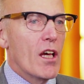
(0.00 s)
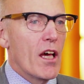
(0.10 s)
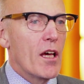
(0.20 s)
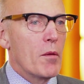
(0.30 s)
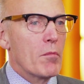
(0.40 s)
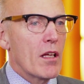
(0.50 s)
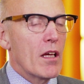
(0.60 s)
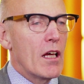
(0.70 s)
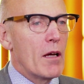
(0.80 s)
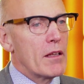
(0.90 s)

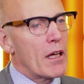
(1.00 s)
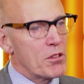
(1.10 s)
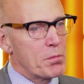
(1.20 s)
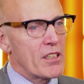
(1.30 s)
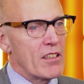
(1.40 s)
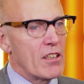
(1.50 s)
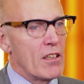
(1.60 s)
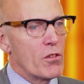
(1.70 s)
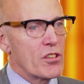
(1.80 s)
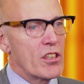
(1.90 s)
That was presented
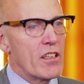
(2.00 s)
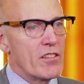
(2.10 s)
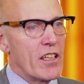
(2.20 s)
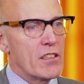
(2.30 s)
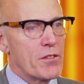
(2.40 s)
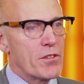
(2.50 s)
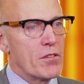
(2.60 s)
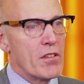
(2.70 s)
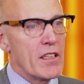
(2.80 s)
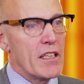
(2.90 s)
alongside data
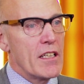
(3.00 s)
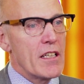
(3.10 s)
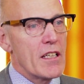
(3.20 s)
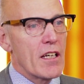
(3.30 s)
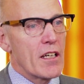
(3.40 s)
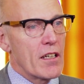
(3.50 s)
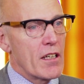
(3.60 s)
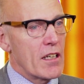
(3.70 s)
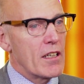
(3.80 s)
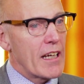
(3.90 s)
from
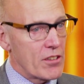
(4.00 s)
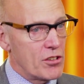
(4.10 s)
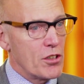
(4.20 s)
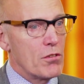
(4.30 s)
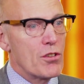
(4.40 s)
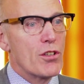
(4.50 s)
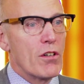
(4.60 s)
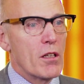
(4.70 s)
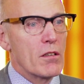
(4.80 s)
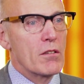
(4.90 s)
the Latitude
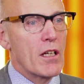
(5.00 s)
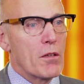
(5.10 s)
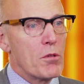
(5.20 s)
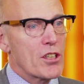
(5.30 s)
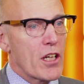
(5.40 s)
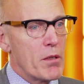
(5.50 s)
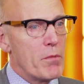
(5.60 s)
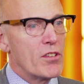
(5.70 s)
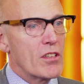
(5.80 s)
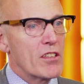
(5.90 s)
trial, which
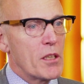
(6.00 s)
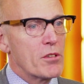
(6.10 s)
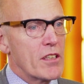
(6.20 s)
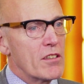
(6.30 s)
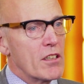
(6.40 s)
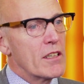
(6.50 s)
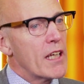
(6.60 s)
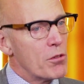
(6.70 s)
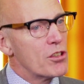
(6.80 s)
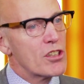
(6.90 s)
Karim Fizazi presented, and
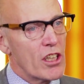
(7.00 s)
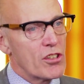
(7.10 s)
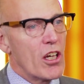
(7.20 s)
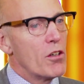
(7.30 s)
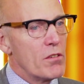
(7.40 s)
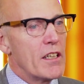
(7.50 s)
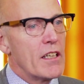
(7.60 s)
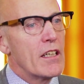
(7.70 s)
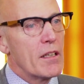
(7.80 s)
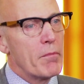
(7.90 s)
that was just
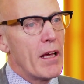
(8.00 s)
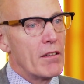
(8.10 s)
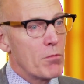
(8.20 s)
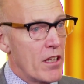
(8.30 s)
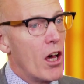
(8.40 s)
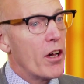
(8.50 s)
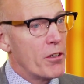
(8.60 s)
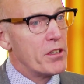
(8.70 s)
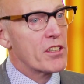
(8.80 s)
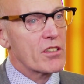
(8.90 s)
only men with
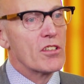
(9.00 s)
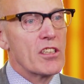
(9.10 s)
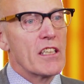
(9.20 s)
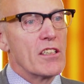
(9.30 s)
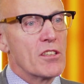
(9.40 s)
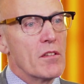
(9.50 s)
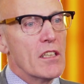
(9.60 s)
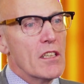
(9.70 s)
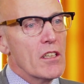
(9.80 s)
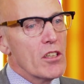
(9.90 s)
high-risk disease.
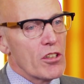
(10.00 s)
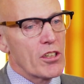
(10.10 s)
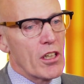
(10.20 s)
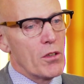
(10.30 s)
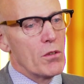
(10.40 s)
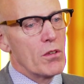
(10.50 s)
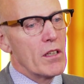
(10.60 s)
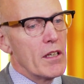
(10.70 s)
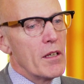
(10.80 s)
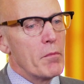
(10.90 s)
So
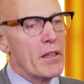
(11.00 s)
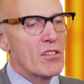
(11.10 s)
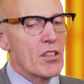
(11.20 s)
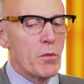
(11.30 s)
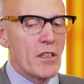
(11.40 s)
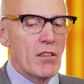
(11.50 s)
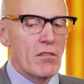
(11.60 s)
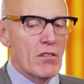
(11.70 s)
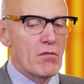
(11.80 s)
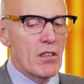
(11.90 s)
it means that we
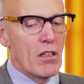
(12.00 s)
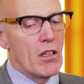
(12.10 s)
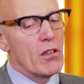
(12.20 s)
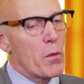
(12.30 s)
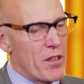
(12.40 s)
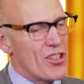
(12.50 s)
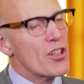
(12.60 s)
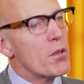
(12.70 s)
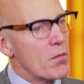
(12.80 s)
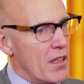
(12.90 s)
didn't, although we
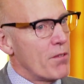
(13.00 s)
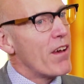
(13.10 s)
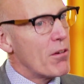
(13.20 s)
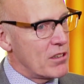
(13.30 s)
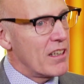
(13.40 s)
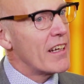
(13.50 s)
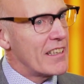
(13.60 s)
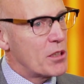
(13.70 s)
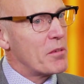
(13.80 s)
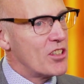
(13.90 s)
assumed that the effect was
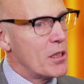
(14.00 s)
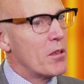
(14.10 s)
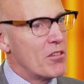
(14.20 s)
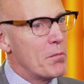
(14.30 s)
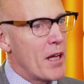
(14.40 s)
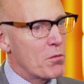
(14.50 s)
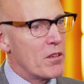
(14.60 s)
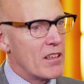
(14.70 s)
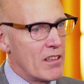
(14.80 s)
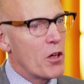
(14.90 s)
likely to be similar in men
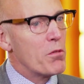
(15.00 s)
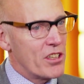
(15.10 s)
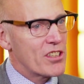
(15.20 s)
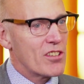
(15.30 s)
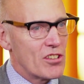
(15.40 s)
with low-risk